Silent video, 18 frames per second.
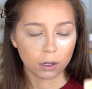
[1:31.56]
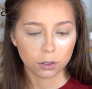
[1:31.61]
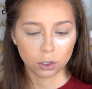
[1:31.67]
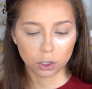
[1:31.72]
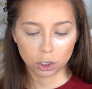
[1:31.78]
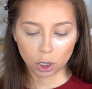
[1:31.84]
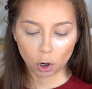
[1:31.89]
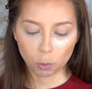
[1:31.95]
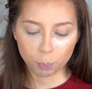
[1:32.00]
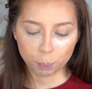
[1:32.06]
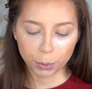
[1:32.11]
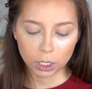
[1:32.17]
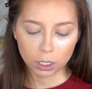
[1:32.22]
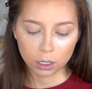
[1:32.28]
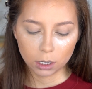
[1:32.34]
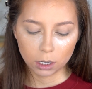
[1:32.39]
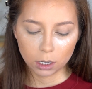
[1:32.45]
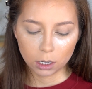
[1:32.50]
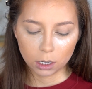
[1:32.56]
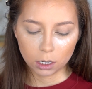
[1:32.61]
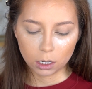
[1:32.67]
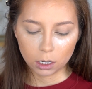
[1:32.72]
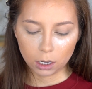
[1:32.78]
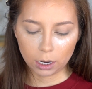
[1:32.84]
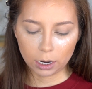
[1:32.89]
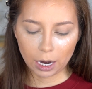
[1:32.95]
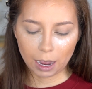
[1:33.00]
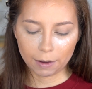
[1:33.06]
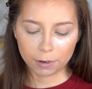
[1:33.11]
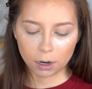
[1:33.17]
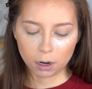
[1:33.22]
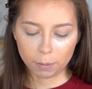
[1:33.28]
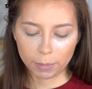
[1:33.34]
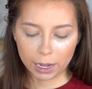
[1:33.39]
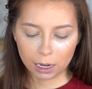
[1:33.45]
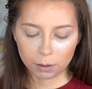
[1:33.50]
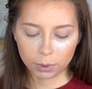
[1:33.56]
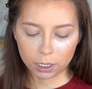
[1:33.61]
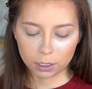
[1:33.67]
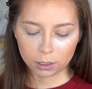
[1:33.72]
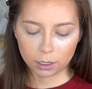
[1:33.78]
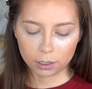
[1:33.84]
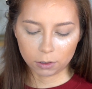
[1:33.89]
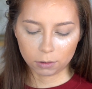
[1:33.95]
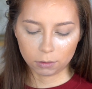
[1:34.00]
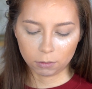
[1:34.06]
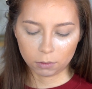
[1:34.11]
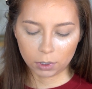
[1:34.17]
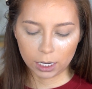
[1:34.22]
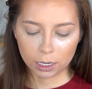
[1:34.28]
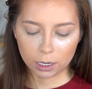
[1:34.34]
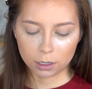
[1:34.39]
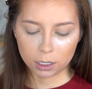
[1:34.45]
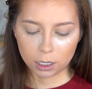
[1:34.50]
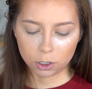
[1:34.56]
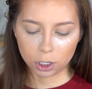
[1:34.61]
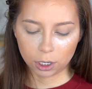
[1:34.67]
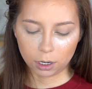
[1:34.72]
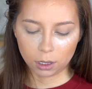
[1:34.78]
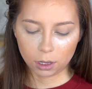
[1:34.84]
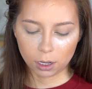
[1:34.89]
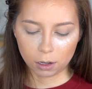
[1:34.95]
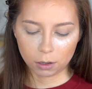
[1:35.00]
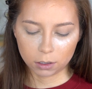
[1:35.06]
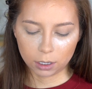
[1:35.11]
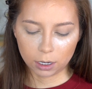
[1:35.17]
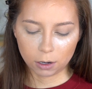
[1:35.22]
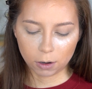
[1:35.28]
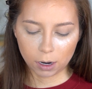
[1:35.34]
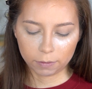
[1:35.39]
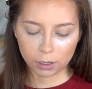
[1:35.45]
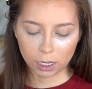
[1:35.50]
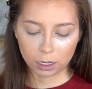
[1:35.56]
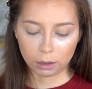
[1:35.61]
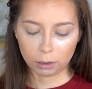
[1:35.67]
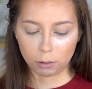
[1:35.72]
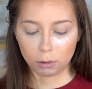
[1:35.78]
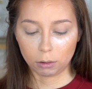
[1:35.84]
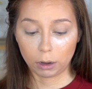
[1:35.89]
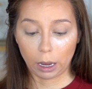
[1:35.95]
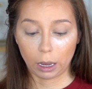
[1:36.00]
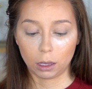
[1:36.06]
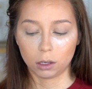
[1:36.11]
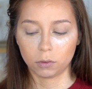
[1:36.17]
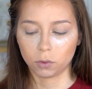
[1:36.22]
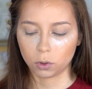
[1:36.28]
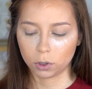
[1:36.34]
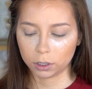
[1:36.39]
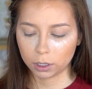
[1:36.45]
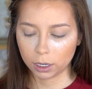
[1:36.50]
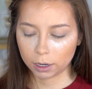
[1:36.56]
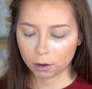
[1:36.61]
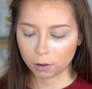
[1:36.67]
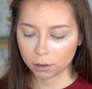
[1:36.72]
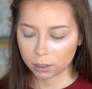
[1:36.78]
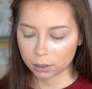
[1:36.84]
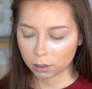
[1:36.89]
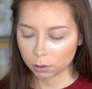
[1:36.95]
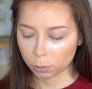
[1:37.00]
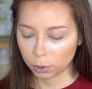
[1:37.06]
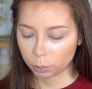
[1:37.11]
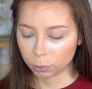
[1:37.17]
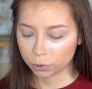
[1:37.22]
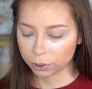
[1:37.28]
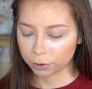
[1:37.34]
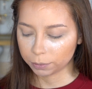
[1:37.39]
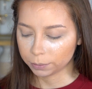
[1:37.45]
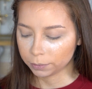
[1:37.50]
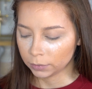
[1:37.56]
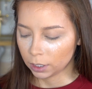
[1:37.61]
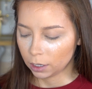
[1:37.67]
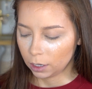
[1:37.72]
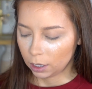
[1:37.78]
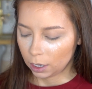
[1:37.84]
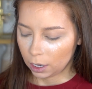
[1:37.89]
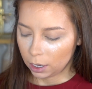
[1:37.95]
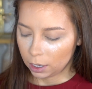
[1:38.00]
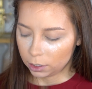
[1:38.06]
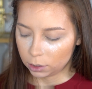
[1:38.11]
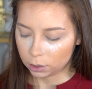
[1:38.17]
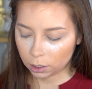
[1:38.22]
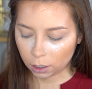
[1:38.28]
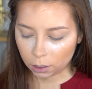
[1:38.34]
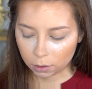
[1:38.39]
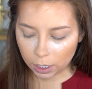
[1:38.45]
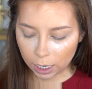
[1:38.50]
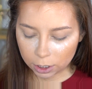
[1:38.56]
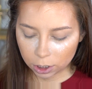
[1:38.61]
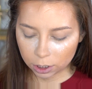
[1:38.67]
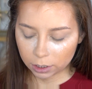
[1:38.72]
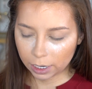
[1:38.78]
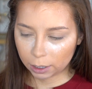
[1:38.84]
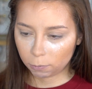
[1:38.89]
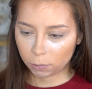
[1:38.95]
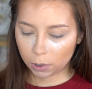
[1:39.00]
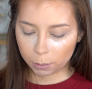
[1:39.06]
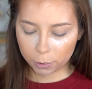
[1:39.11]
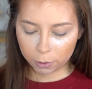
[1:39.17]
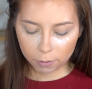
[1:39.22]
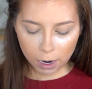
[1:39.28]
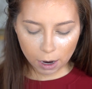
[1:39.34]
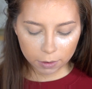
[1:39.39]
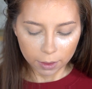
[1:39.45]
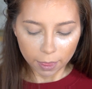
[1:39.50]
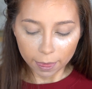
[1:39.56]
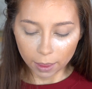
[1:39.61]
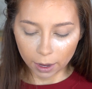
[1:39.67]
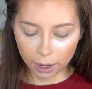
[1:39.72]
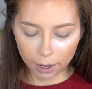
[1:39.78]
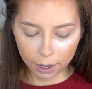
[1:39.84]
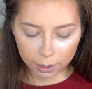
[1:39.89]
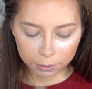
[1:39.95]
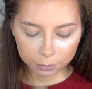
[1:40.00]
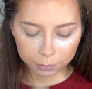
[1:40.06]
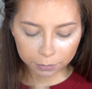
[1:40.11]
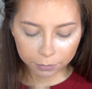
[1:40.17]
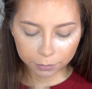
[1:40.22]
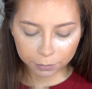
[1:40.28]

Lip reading: soap, and I have it in a bag because I don't like it touching anything else, and I don't have like a little paste for it like all these other people do. So I just like rub it around in that,